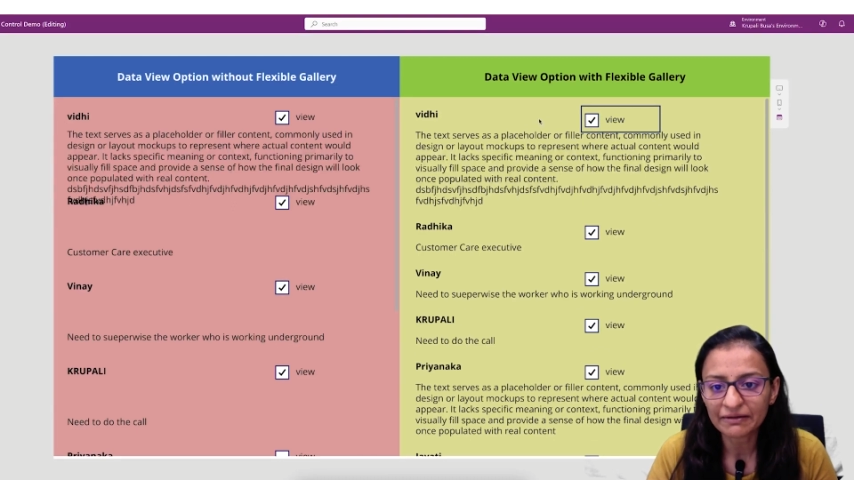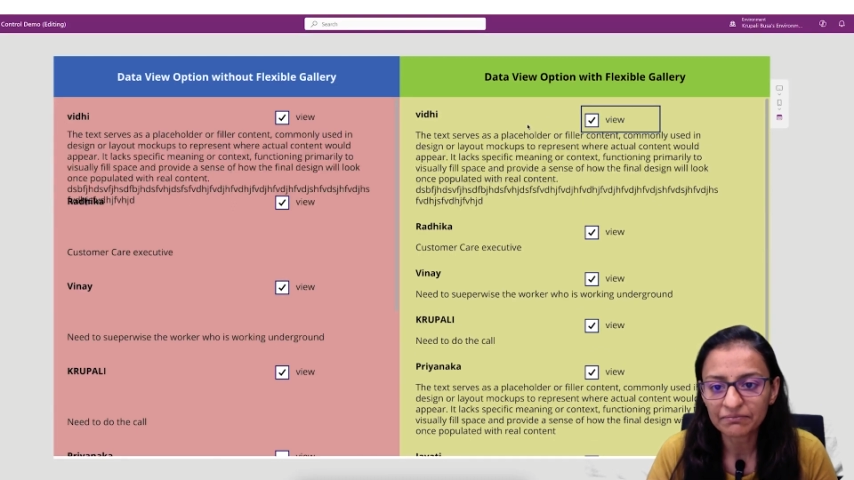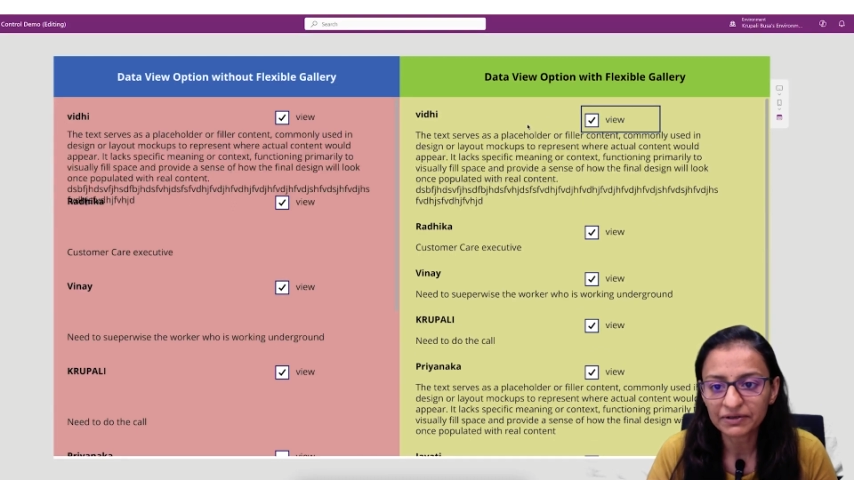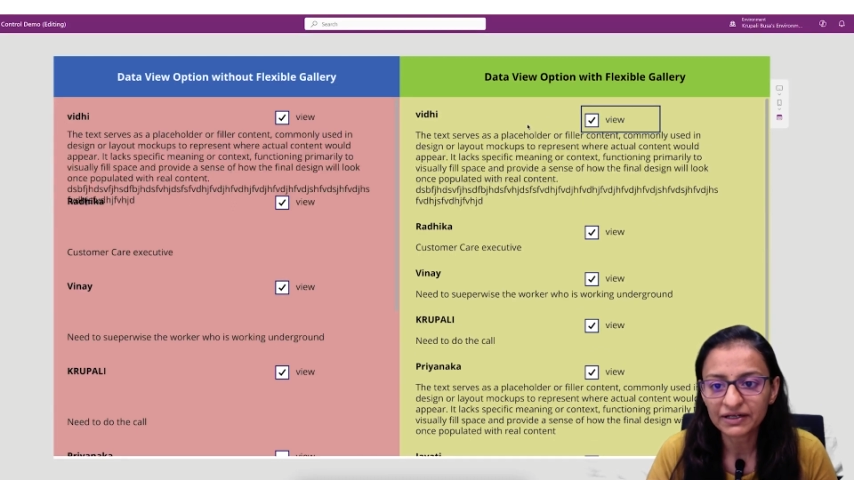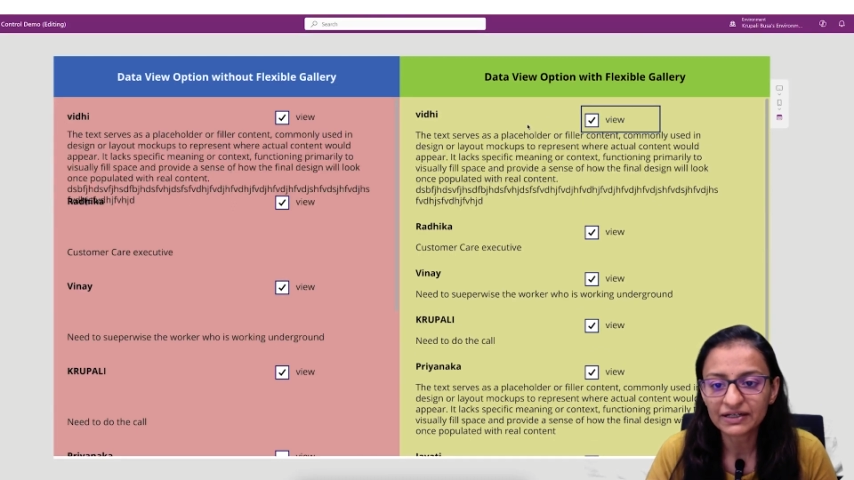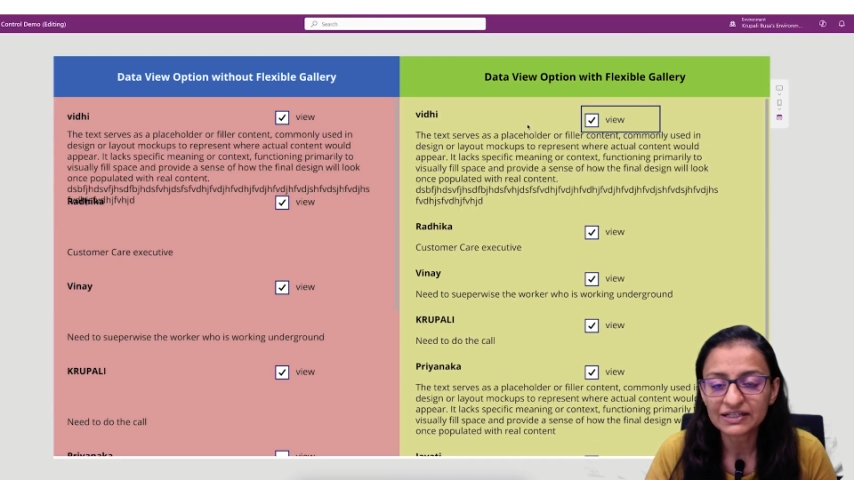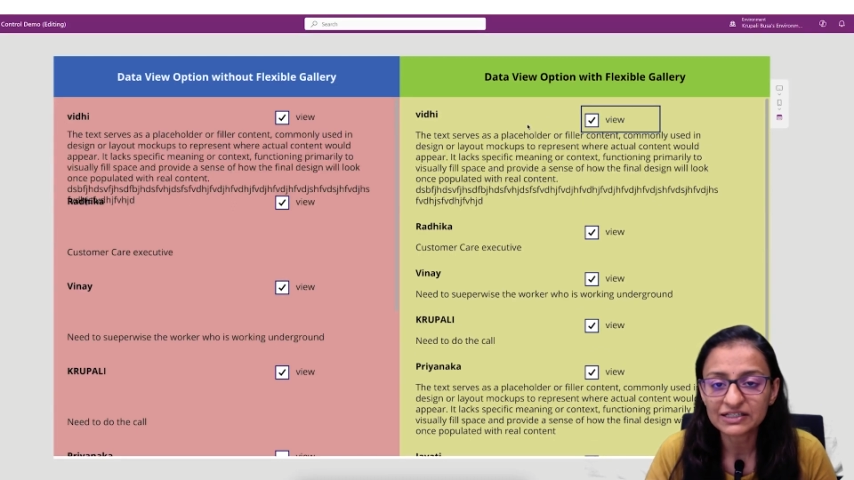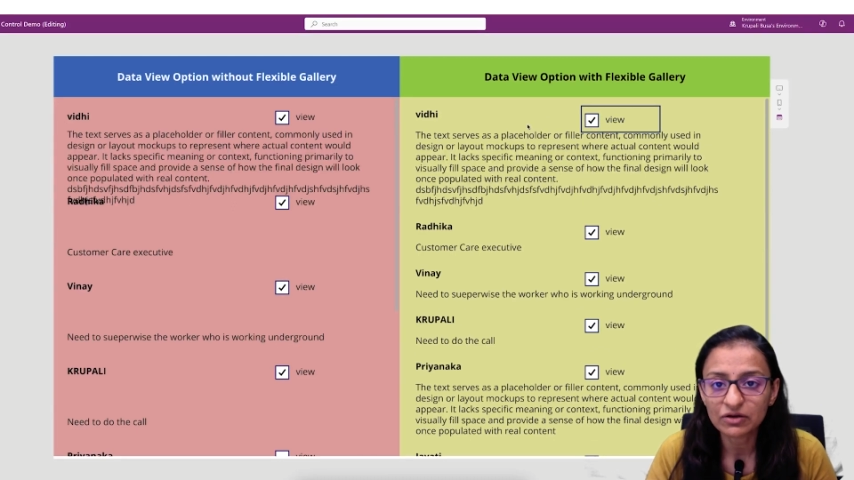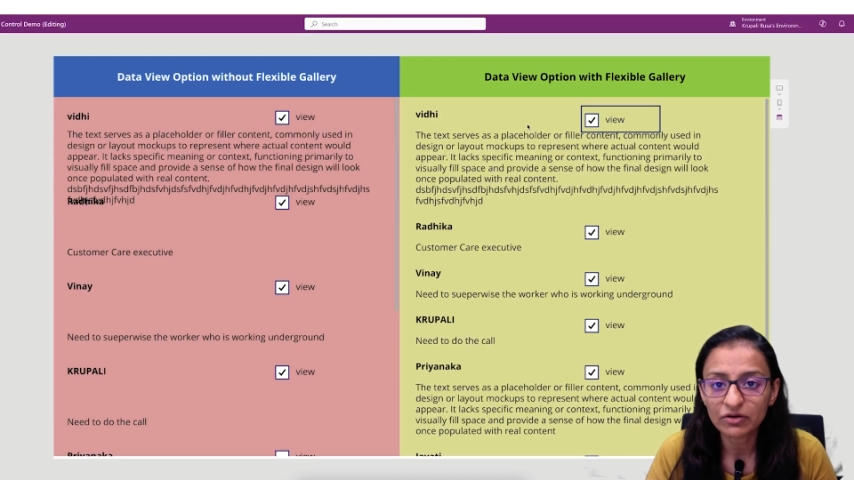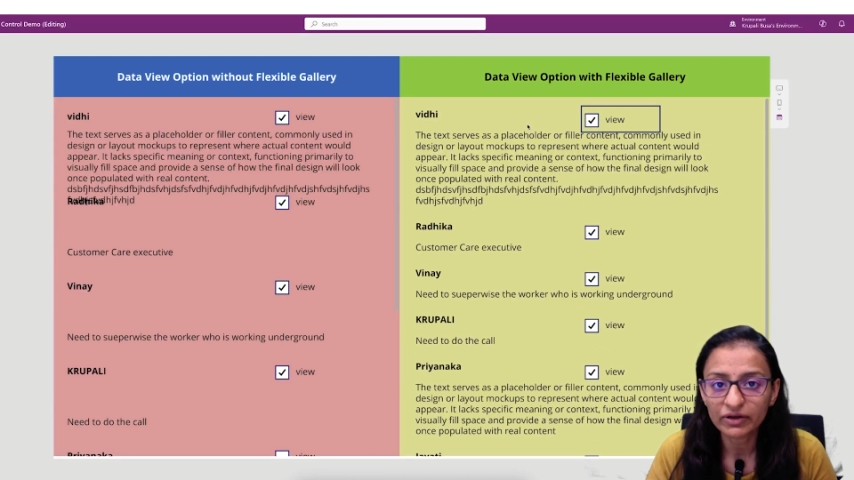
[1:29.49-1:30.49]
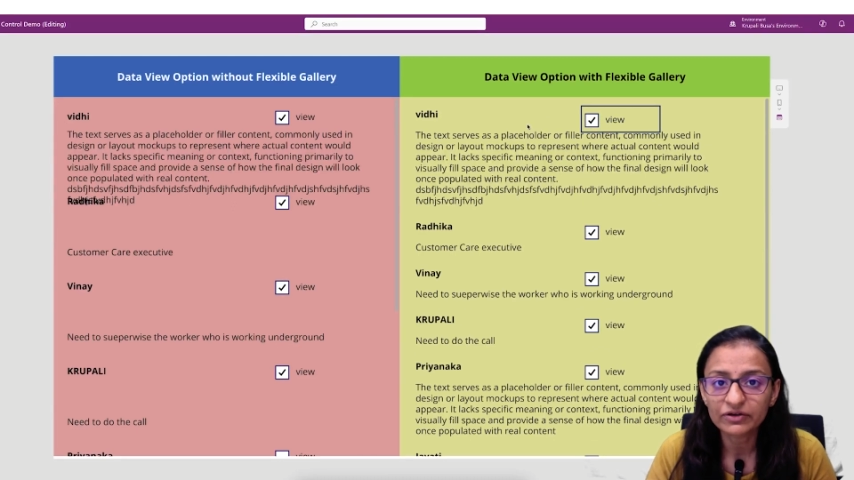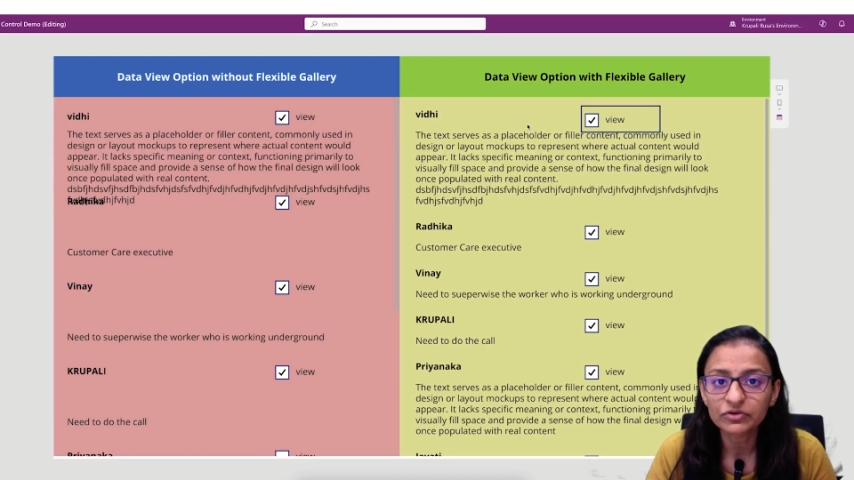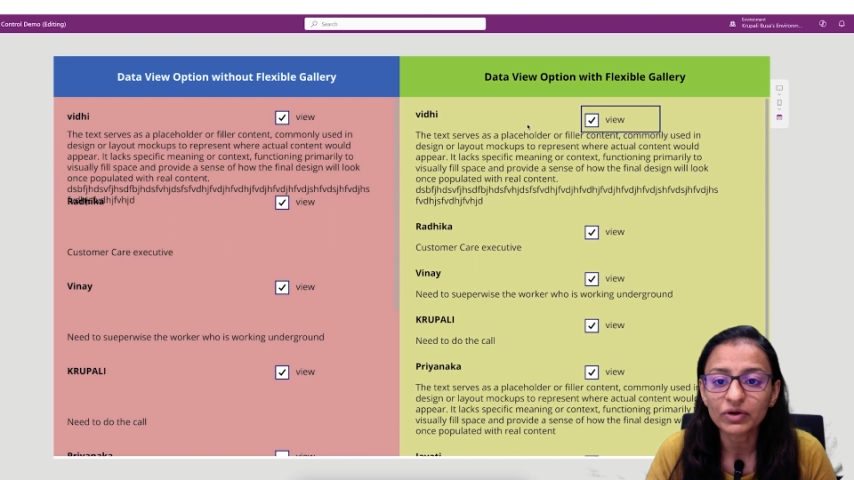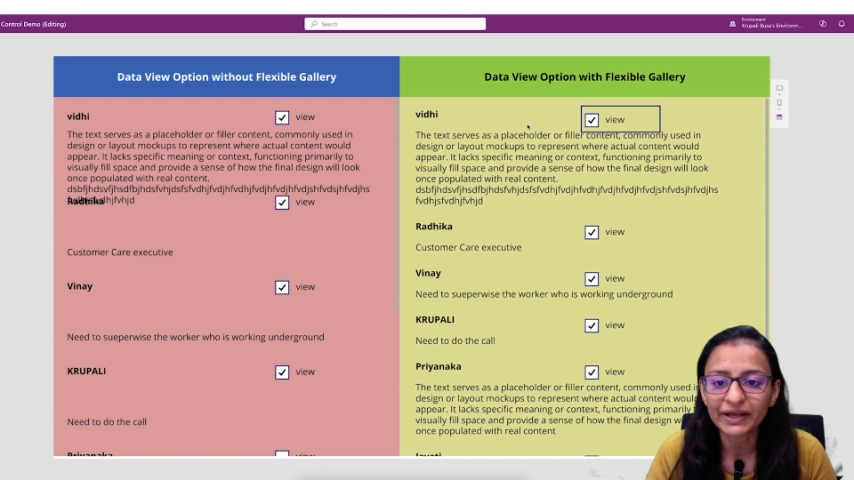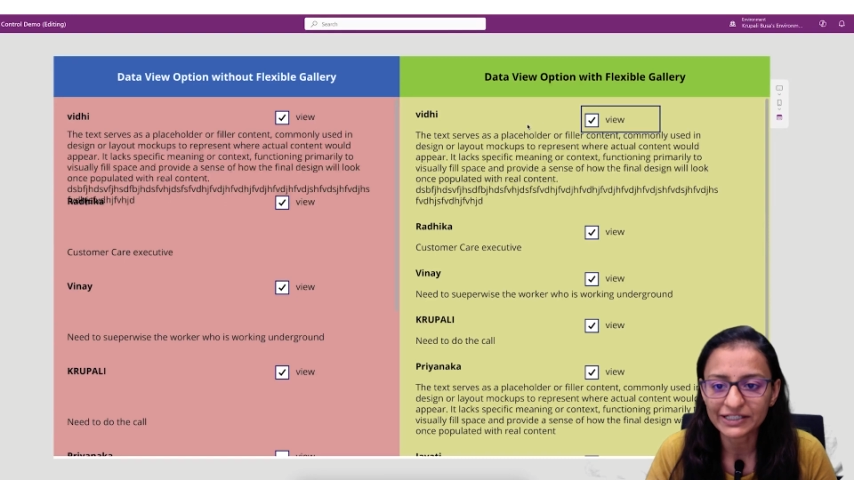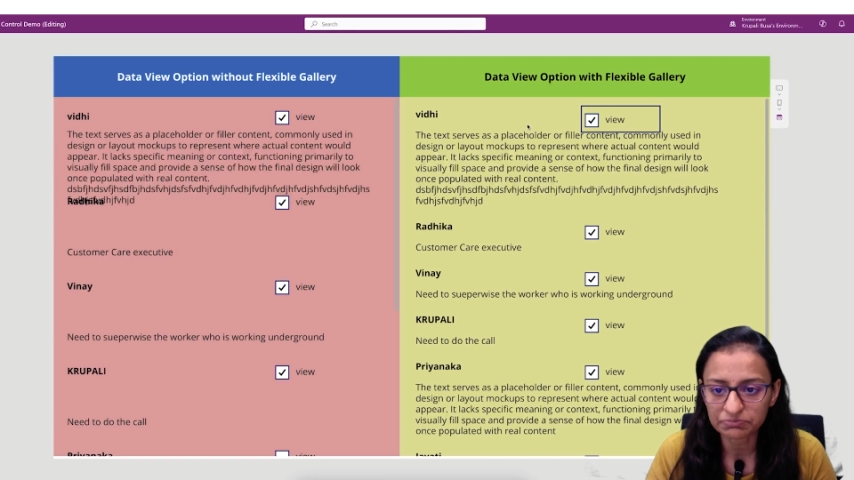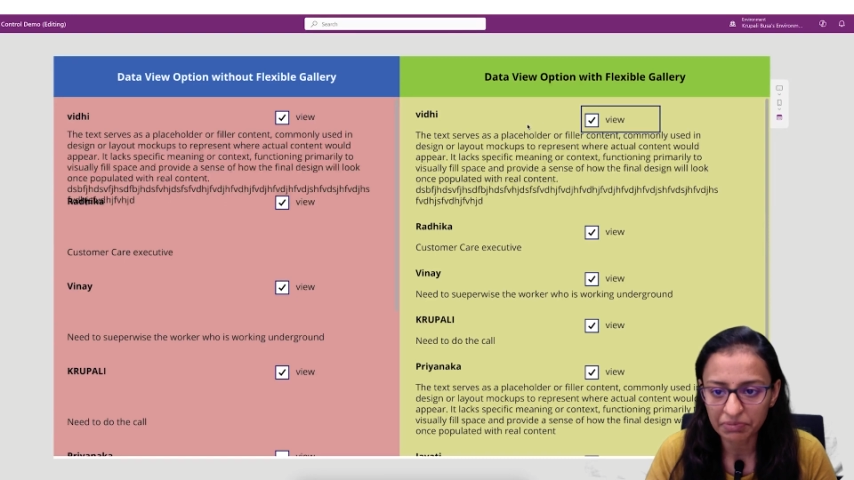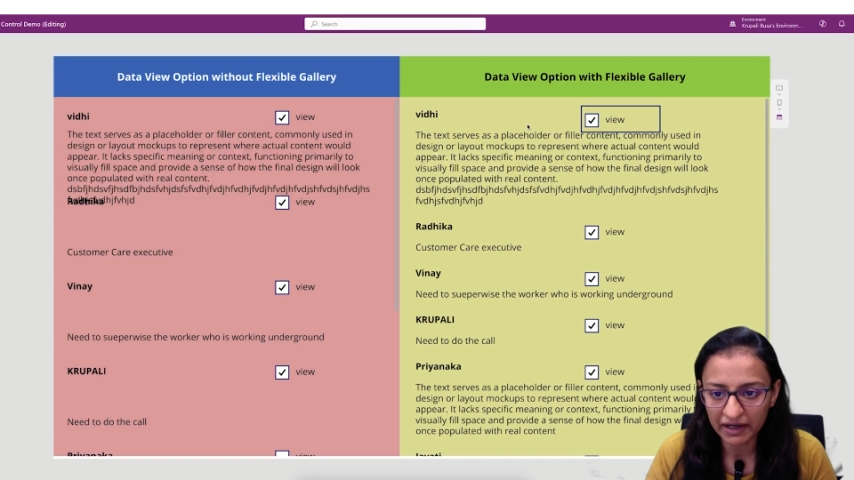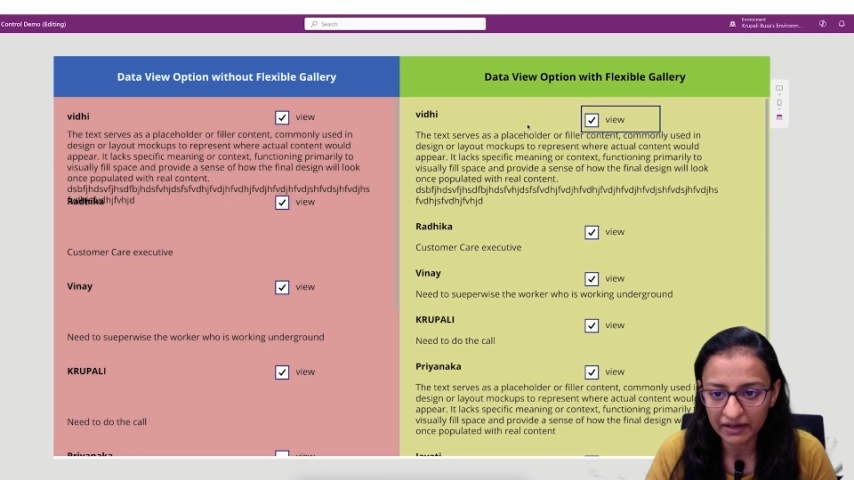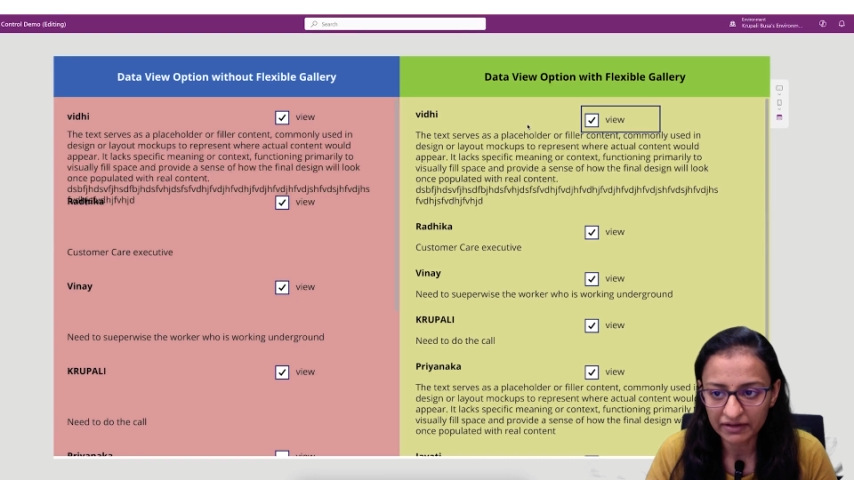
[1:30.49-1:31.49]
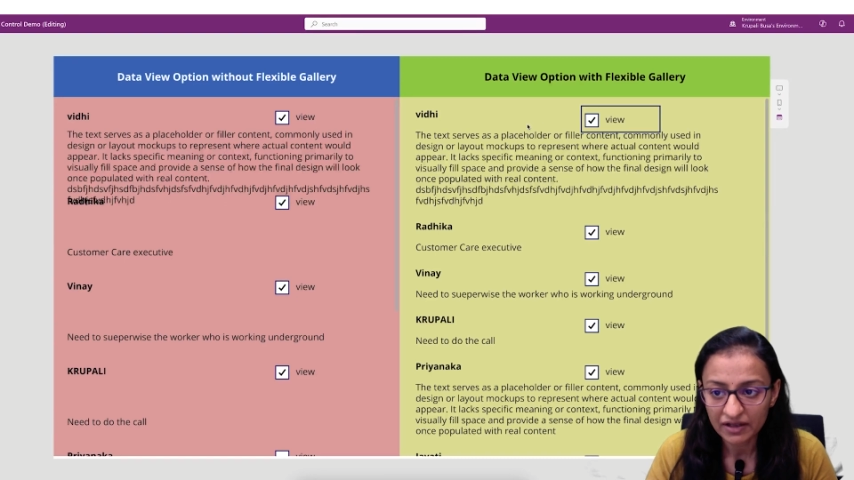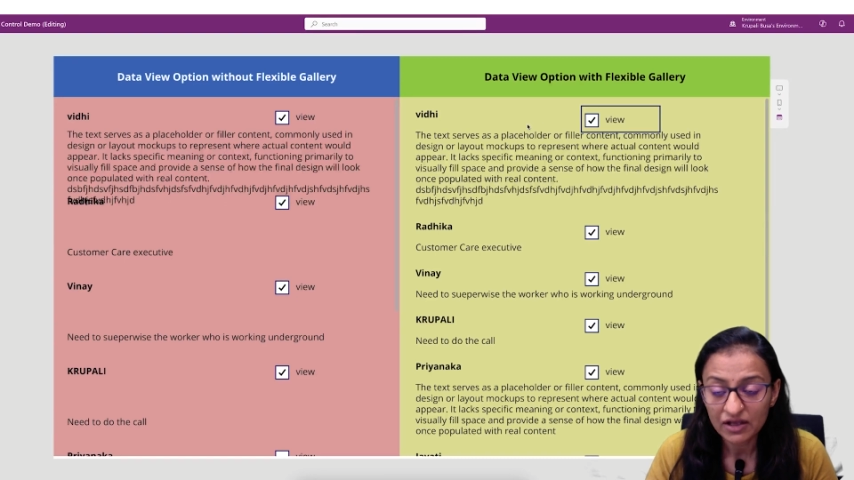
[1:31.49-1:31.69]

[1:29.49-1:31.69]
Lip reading: template is going to expand.